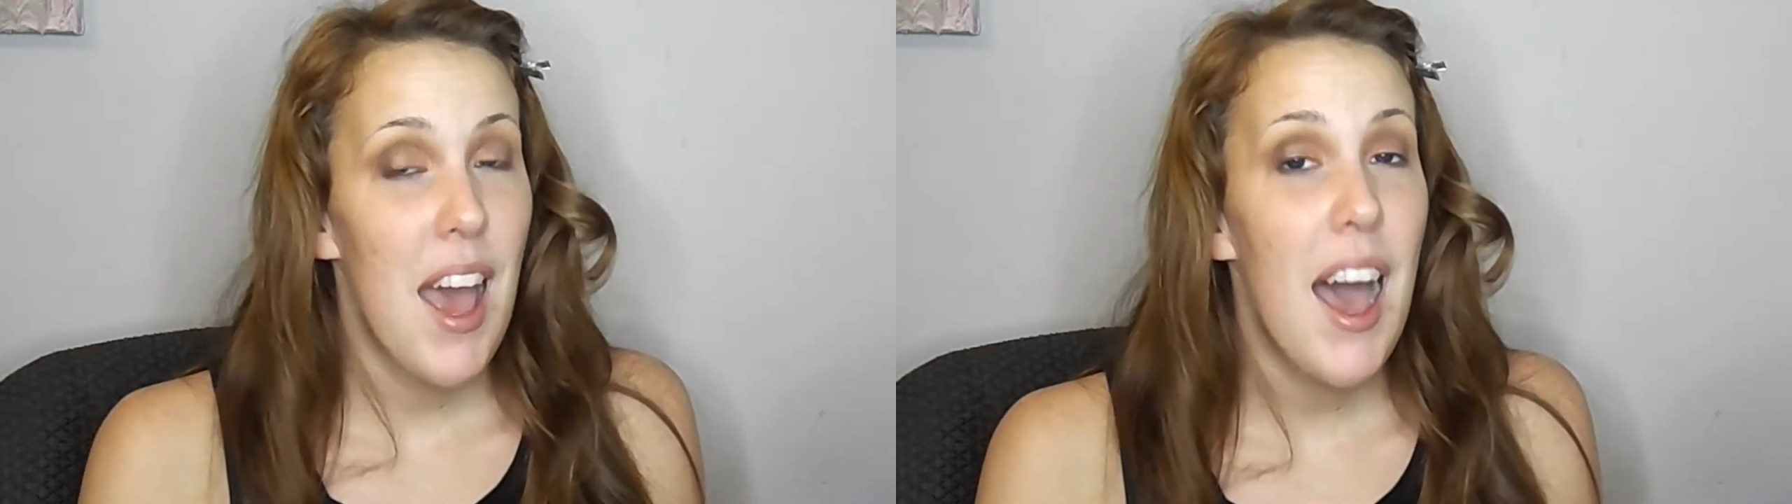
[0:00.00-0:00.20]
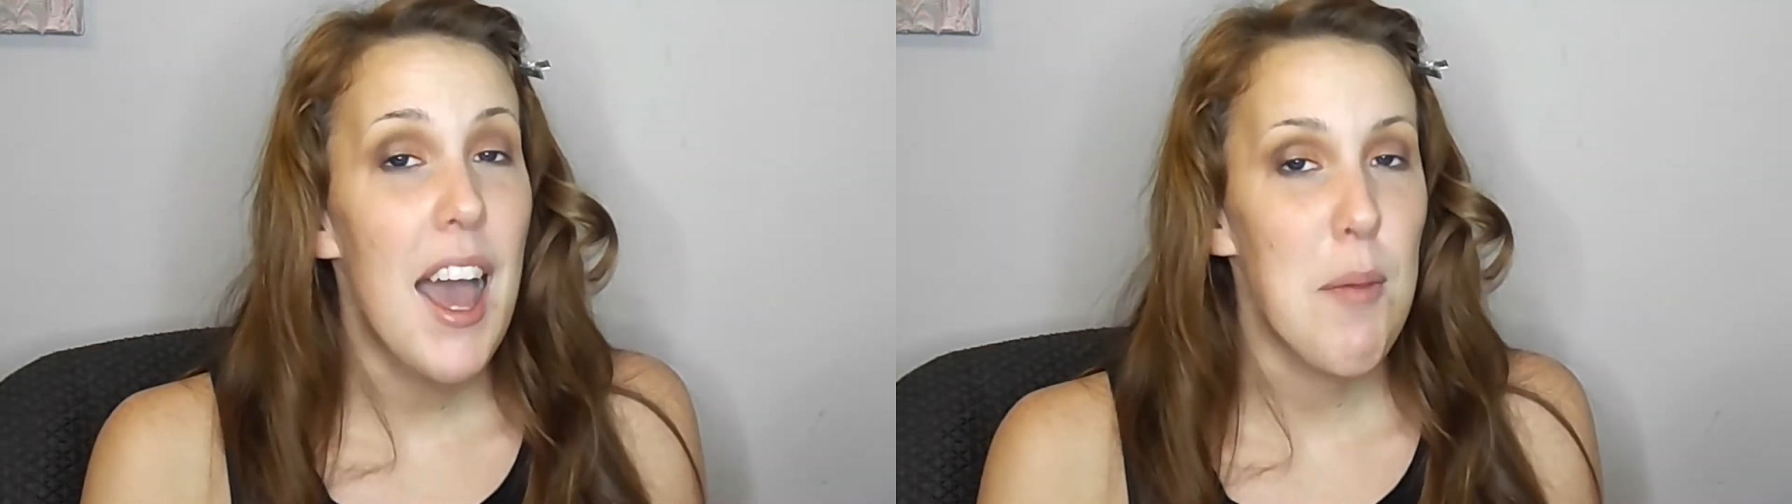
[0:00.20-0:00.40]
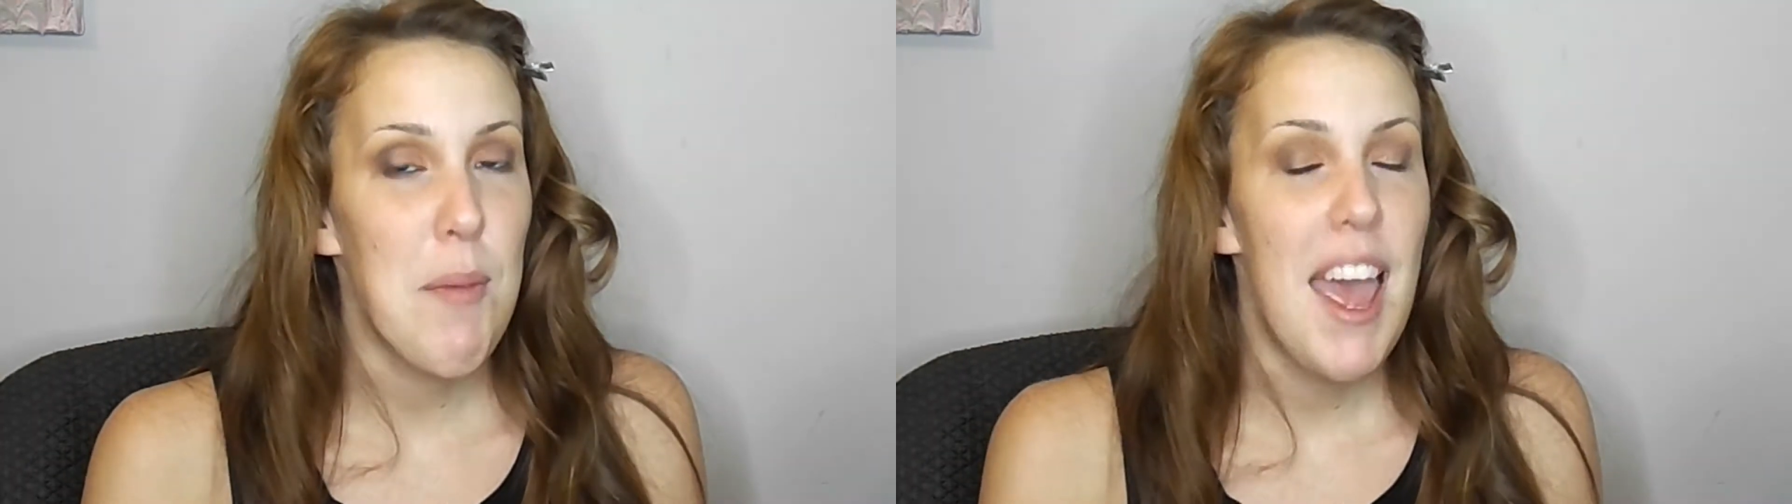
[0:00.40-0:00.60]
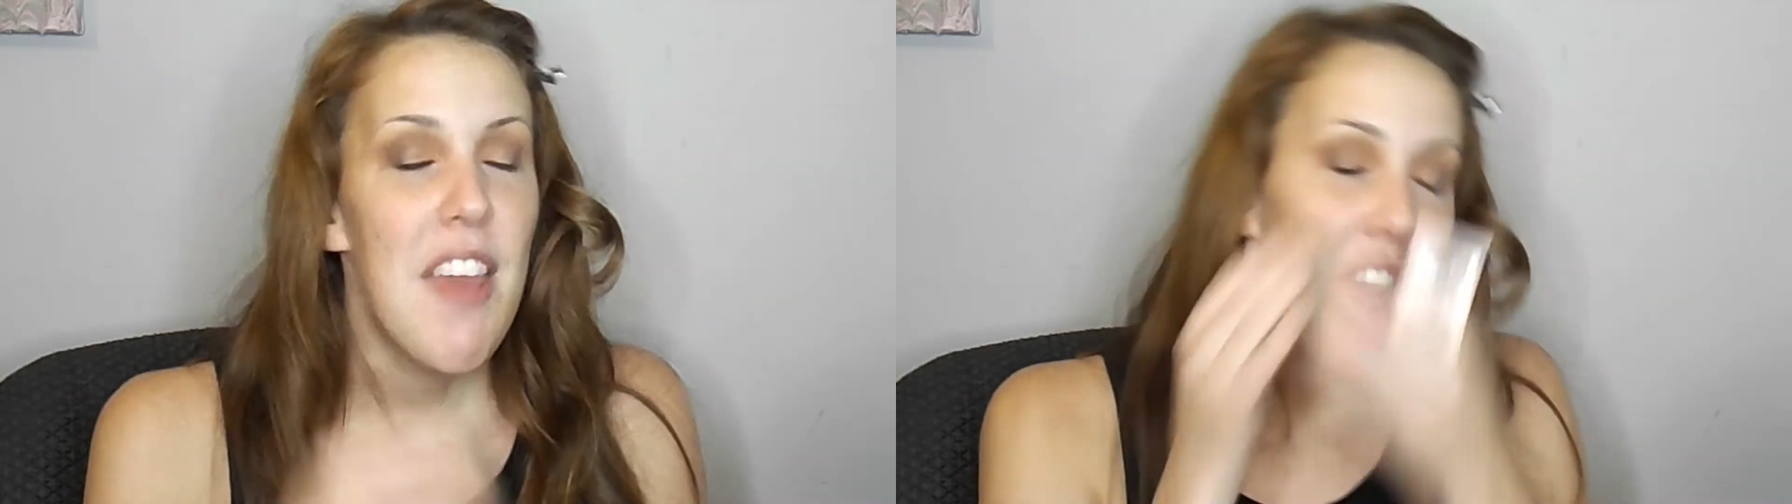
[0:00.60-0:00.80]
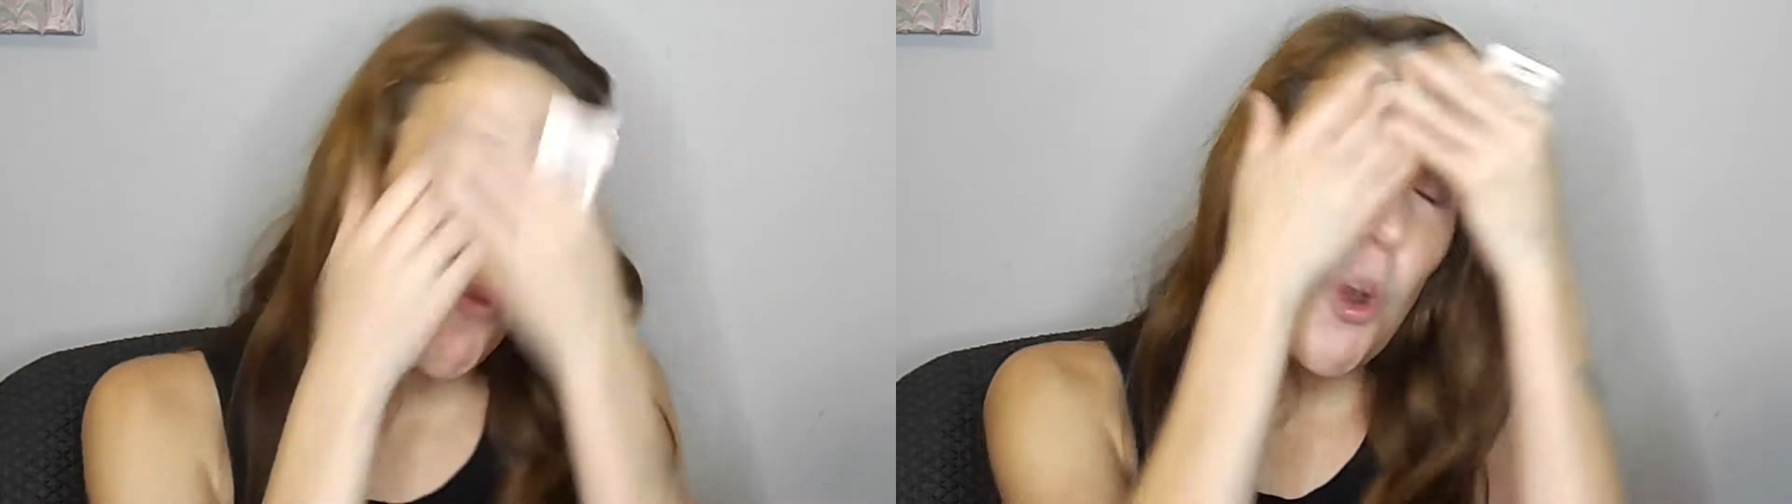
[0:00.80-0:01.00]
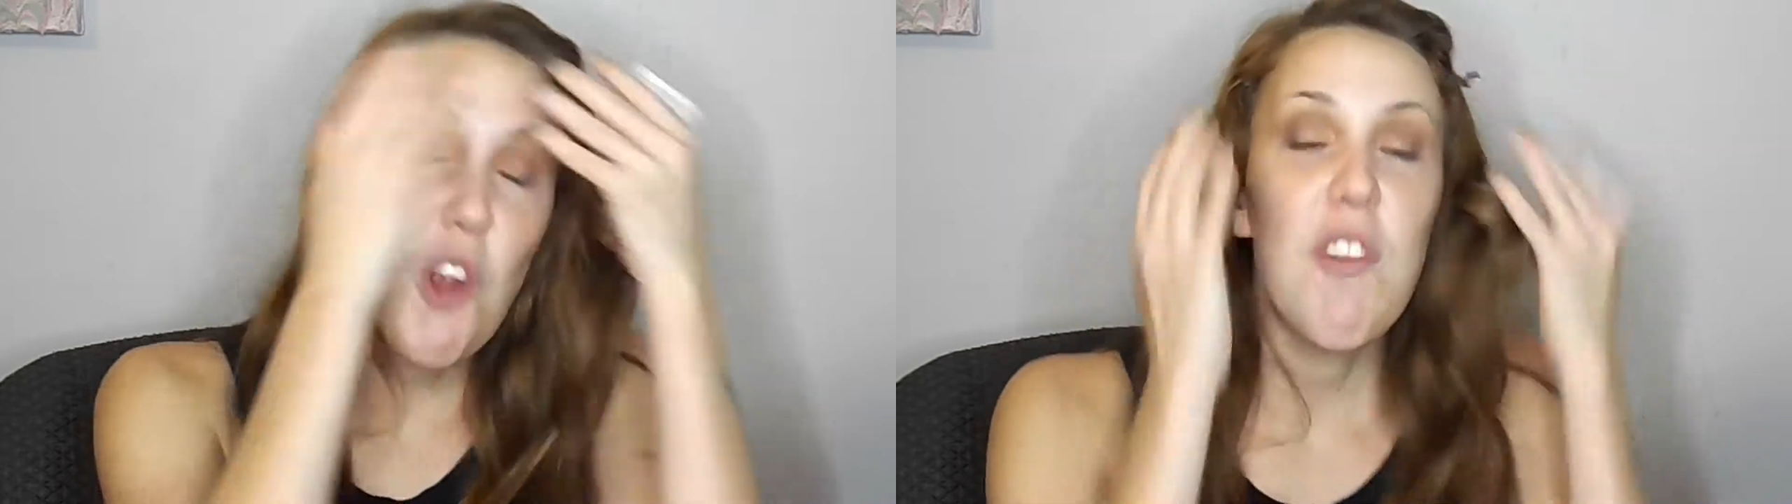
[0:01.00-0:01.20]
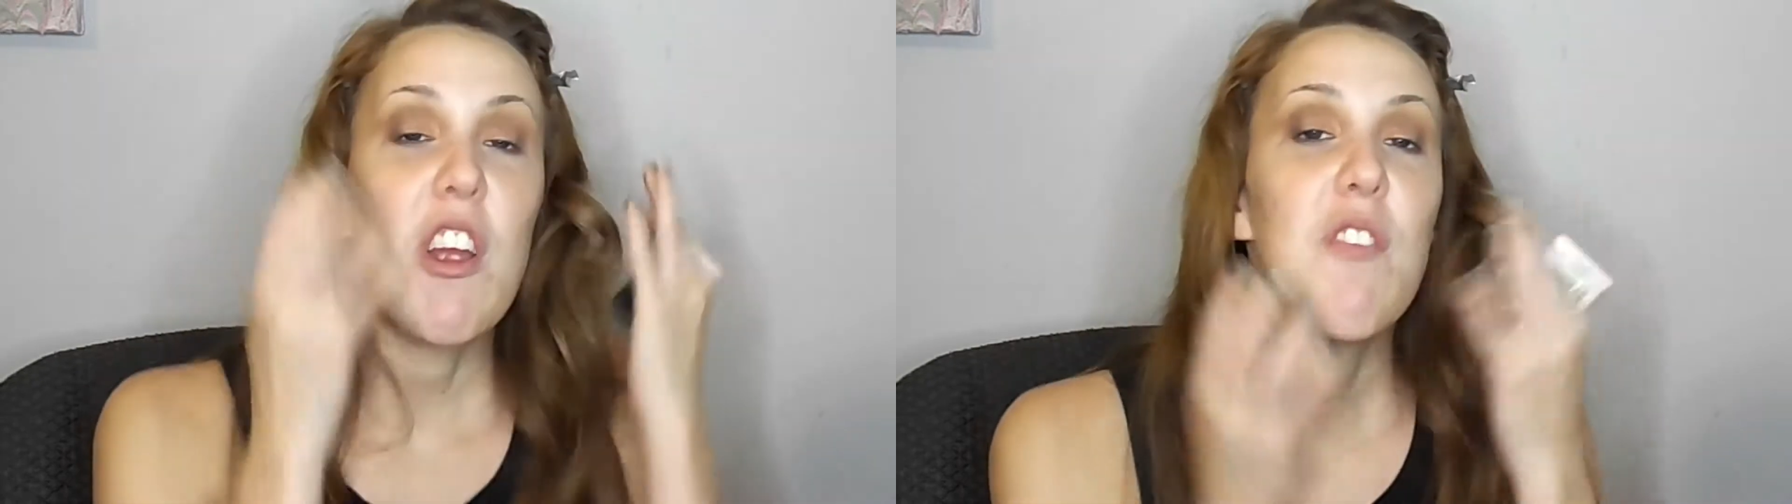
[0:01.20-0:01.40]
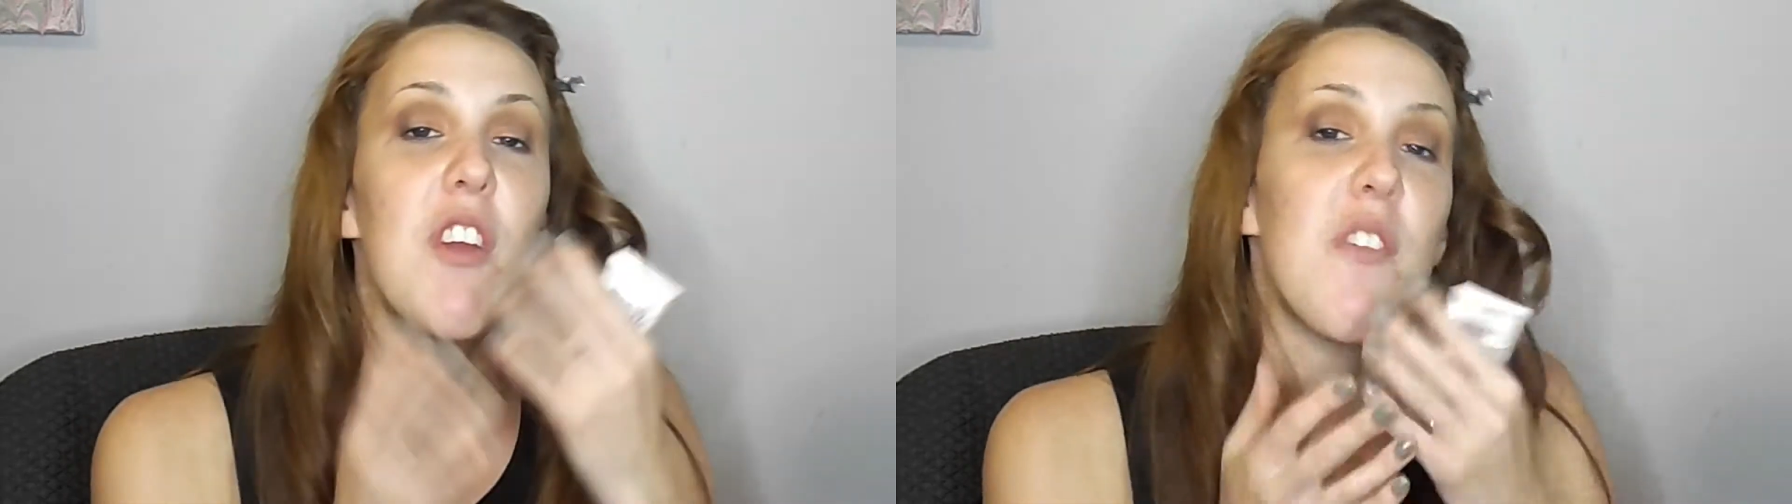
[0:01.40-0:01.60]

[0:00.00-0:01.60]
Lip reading: time, and then work very